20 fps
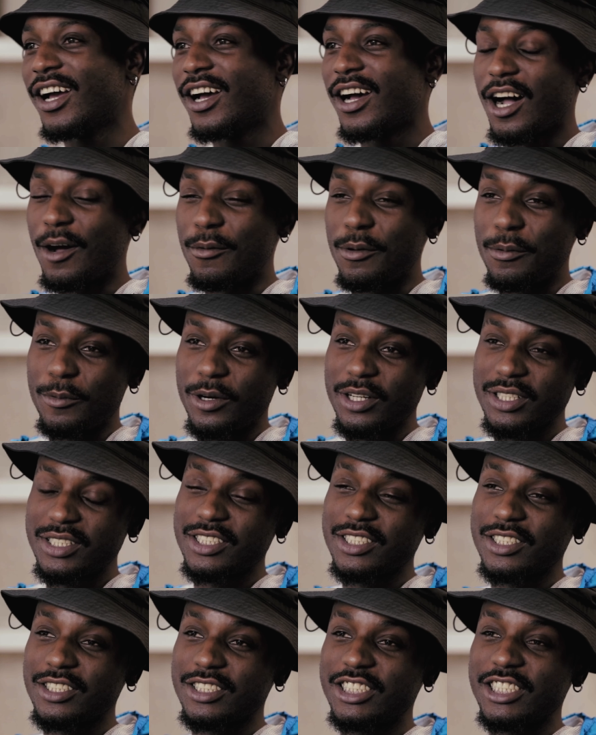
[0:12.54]
I'm a
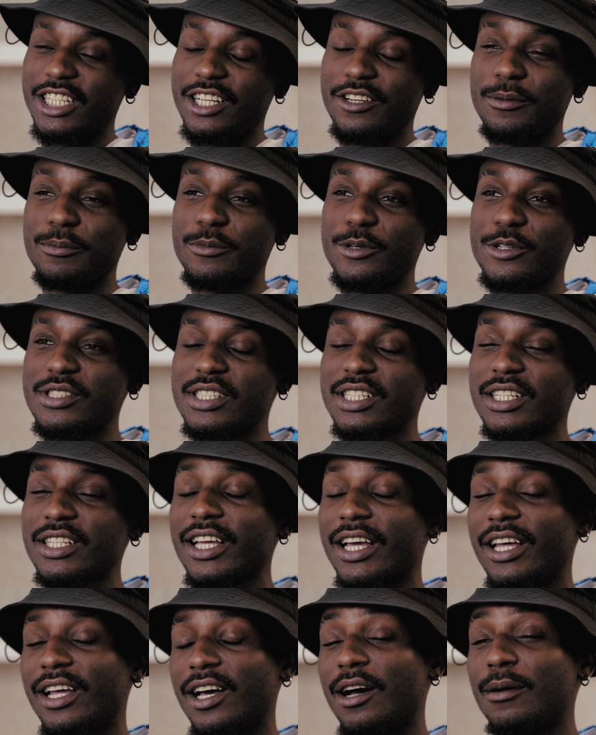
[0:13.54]
multi-genre
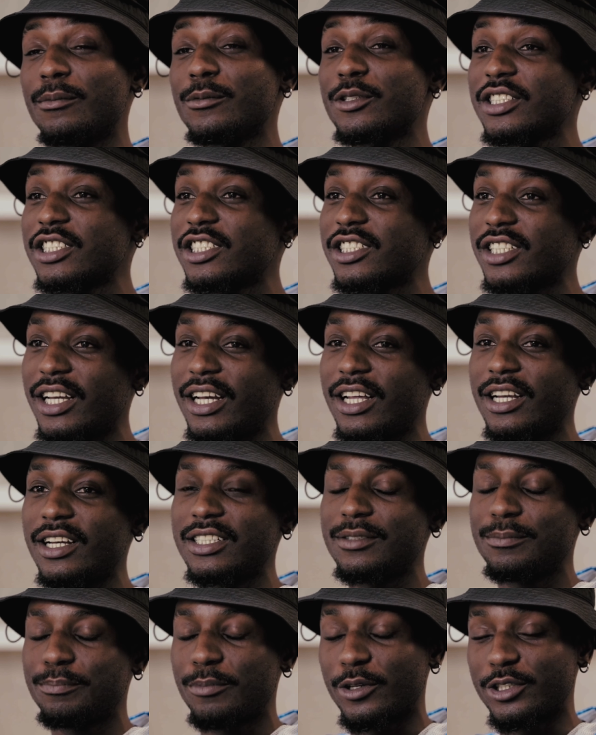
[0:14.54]
musician and a
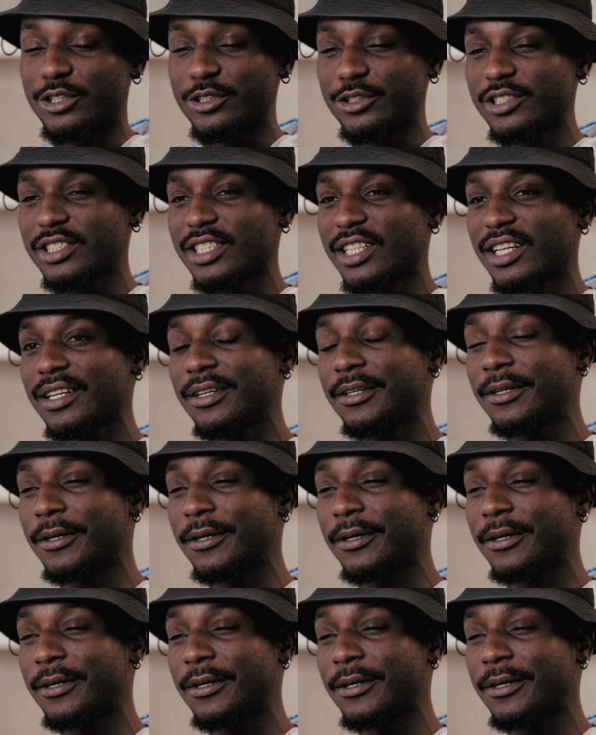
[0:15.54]
producer